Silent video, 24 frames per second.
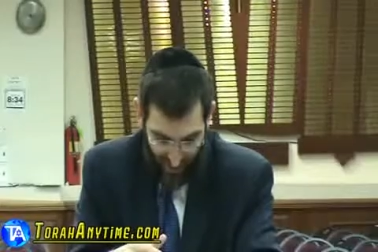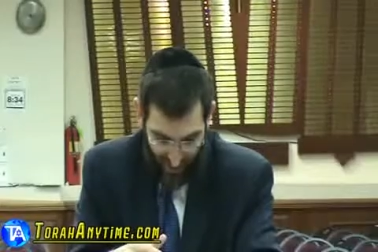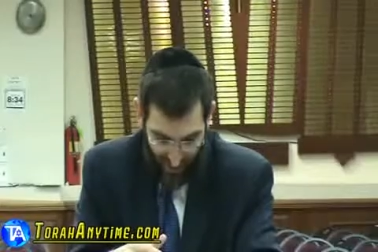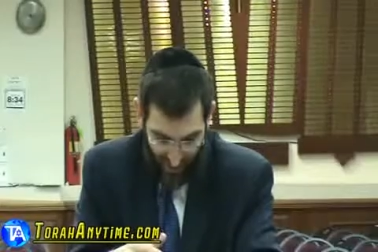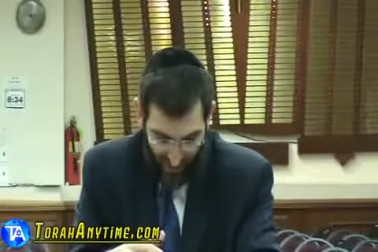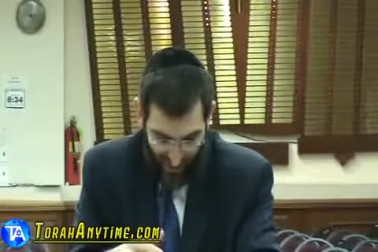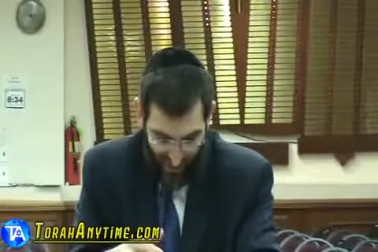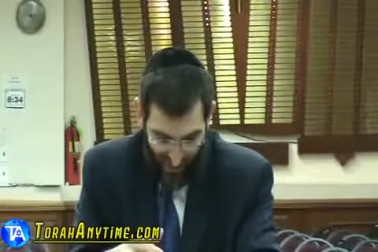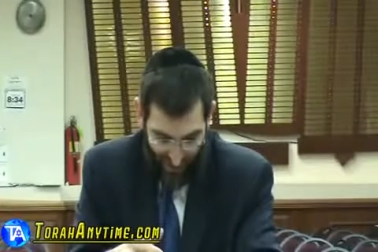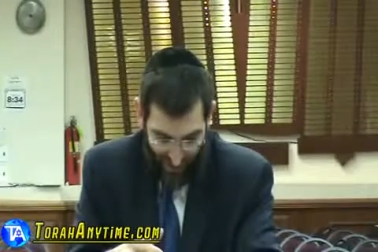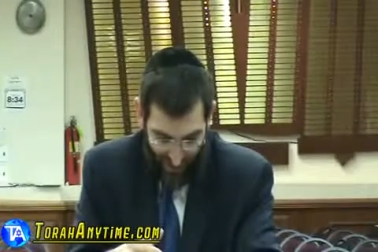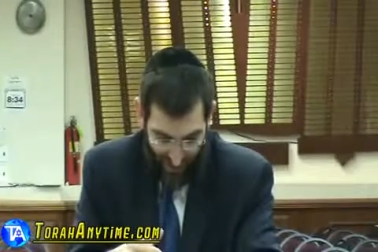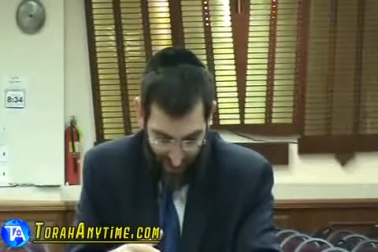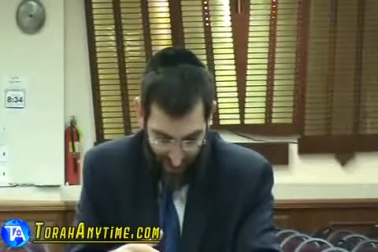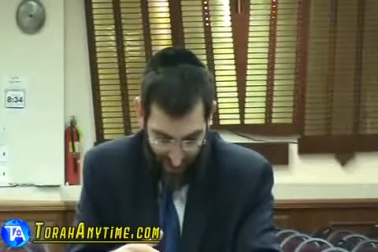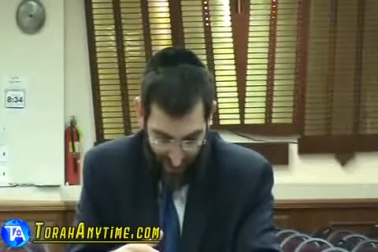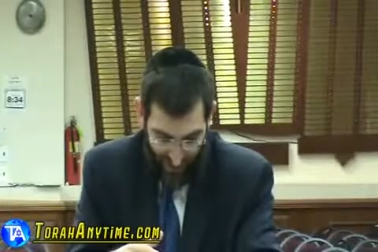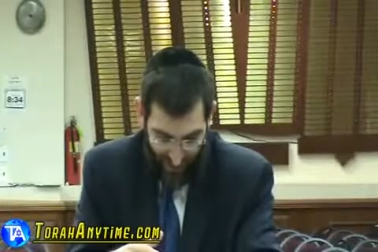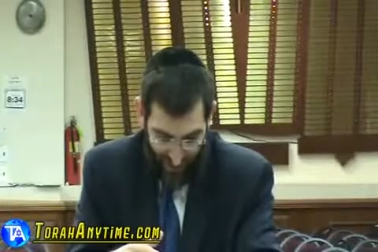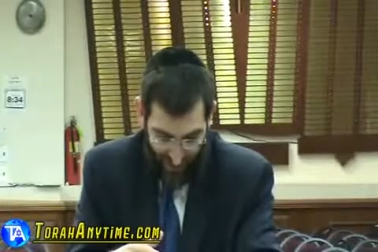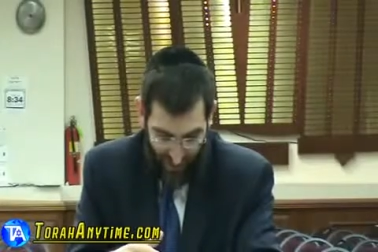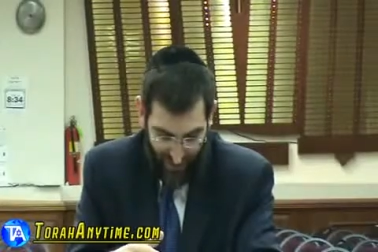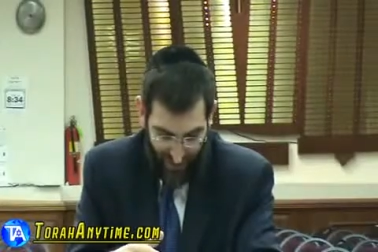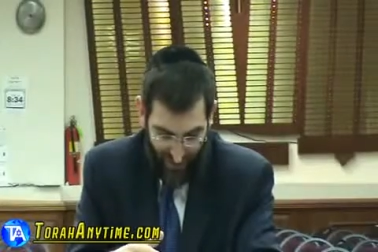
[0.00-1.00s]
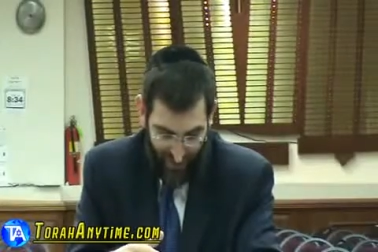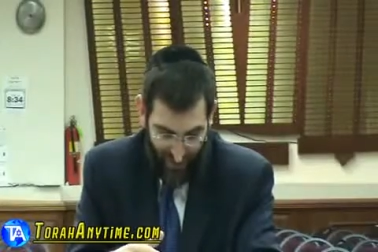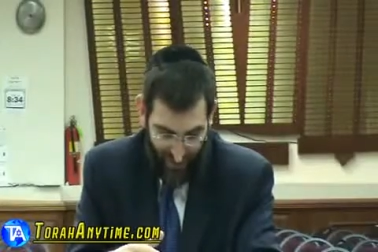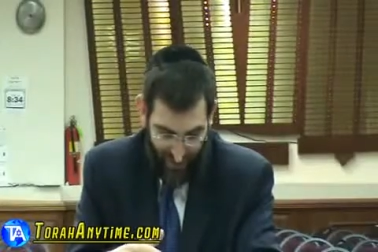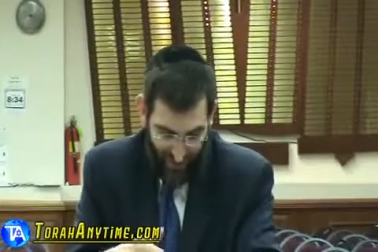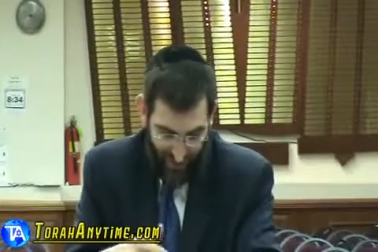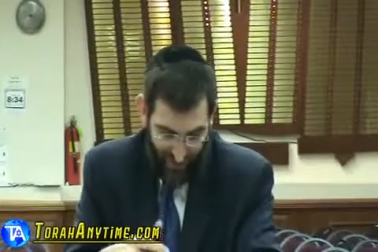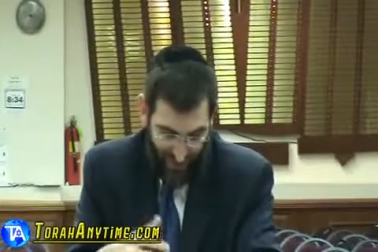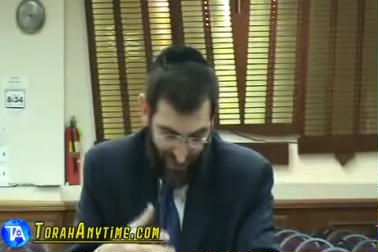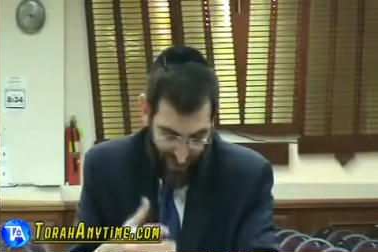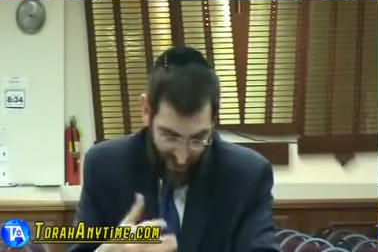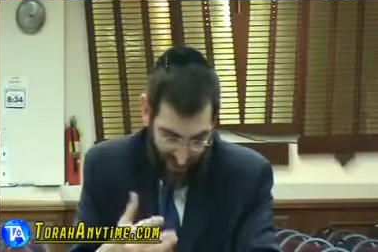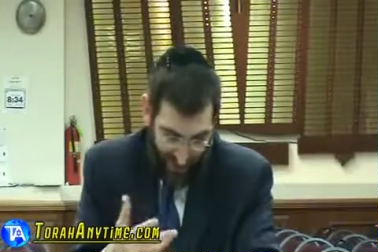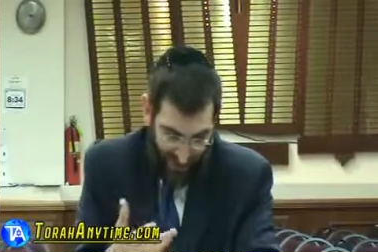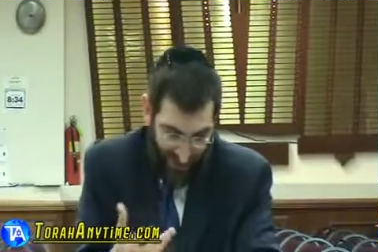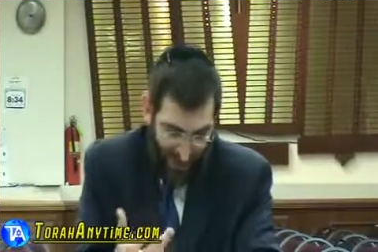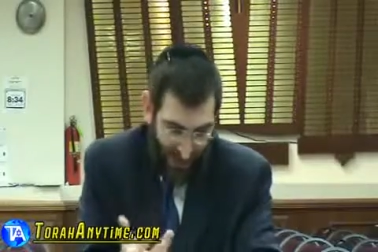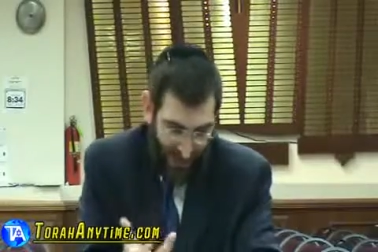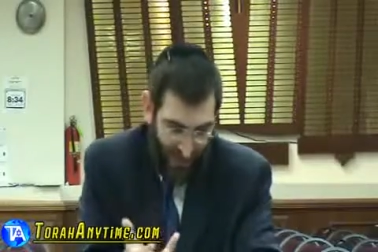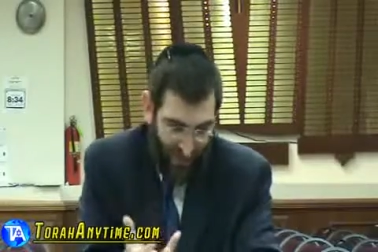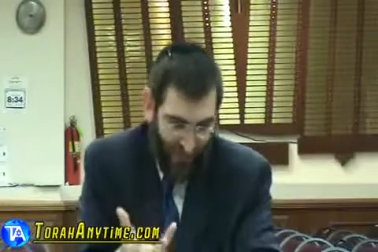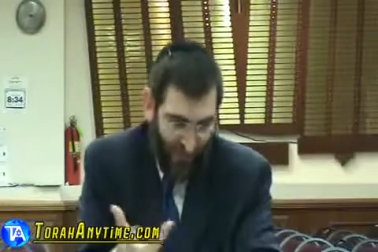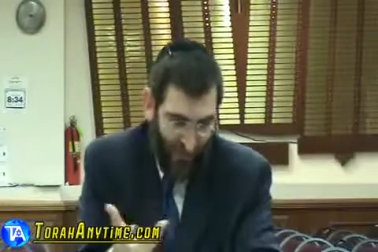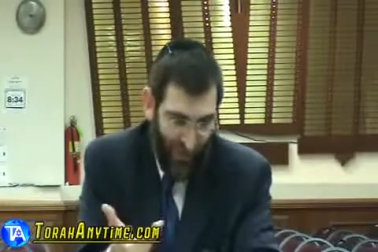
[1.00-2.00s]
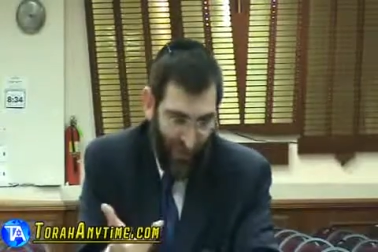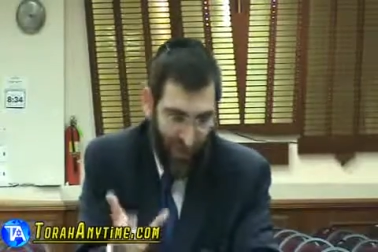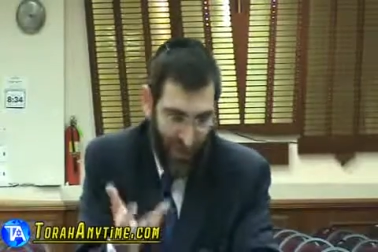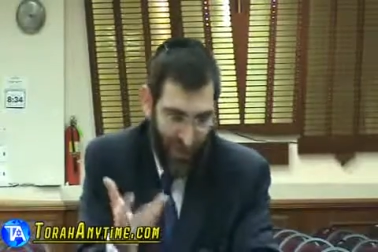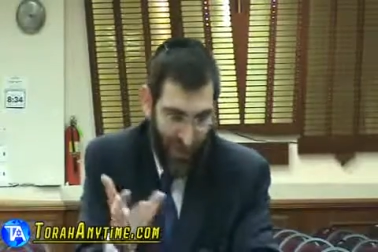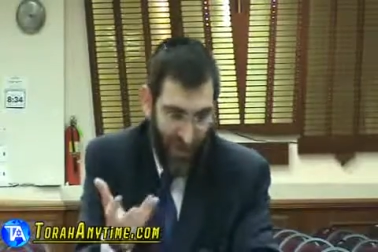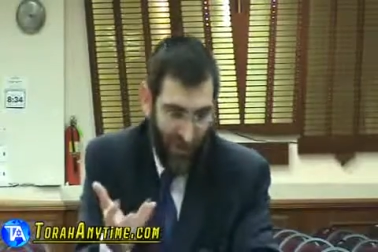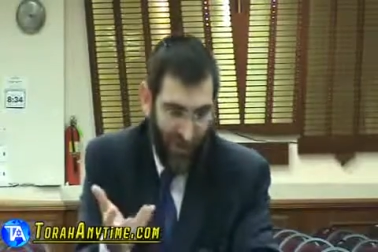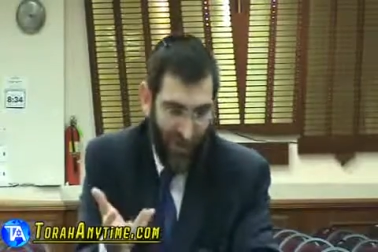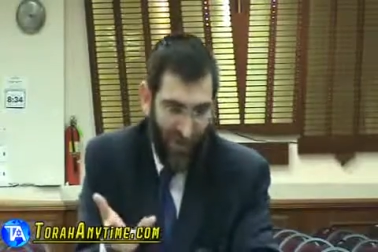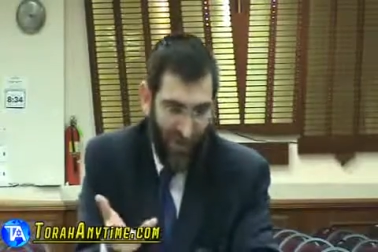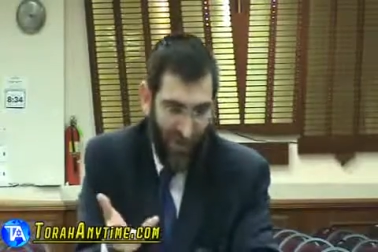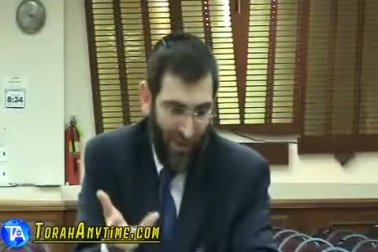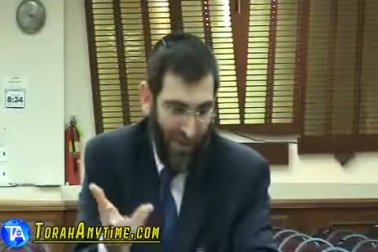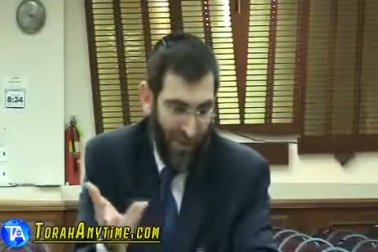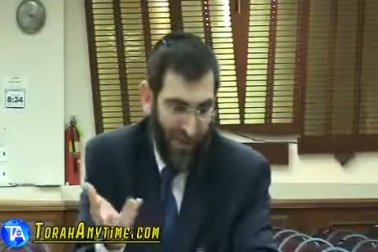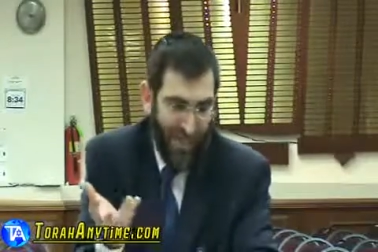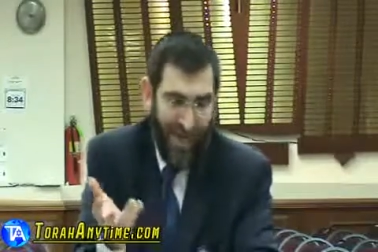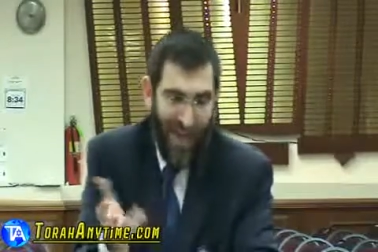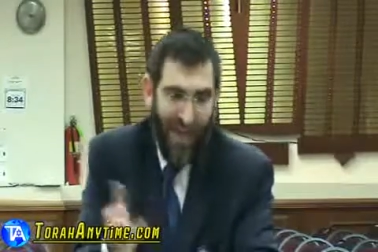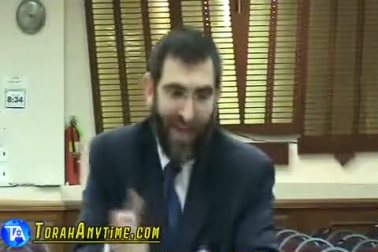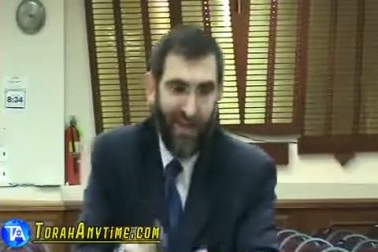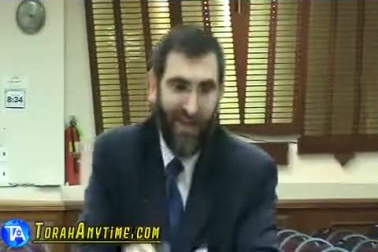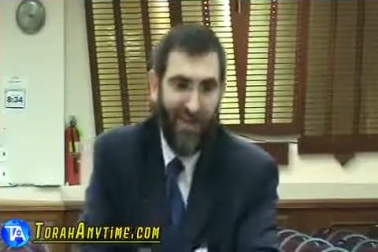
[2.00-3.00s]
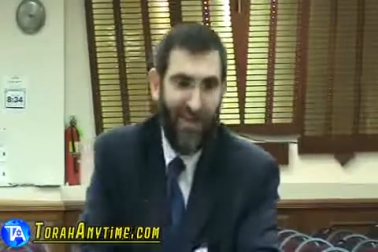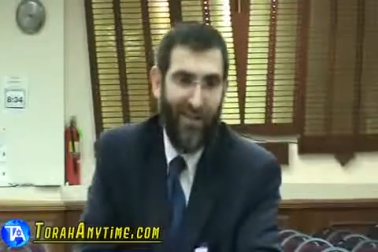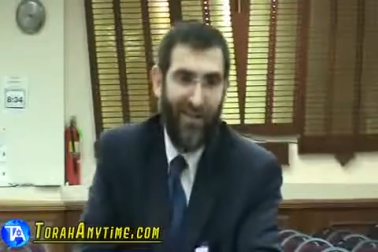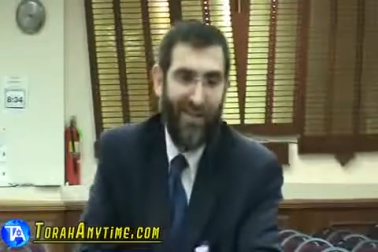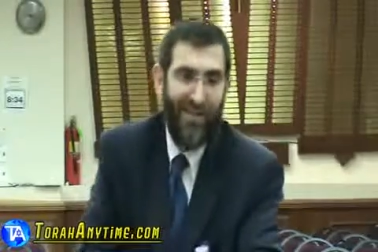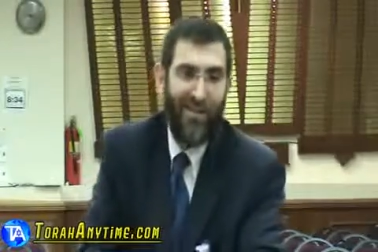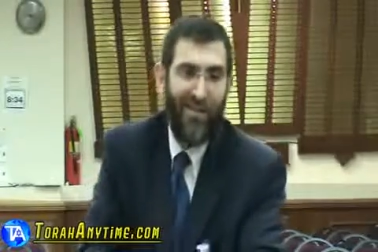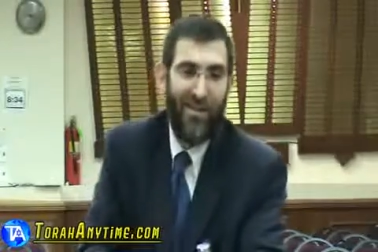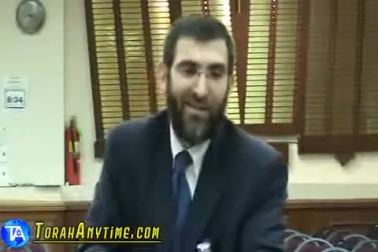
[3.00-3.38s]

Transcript: what would happen? Yeah, he would feel insulted, but he's not.